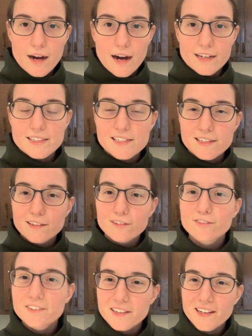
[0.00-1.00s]
I still
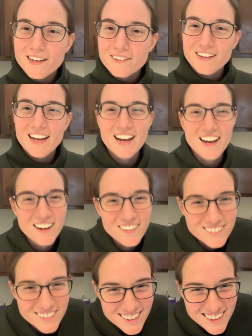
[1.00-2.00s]
feel like we
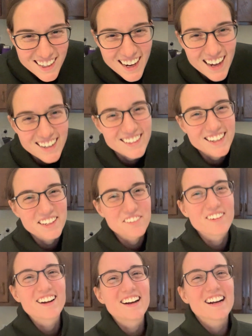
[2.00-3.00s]
haven't gotten
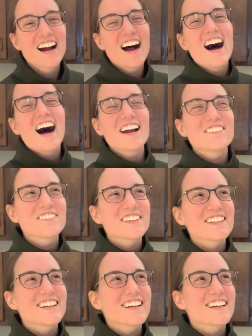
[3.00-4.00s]
anywhere. I feel
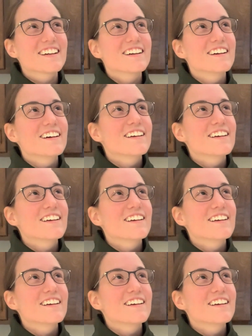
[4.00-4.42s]
like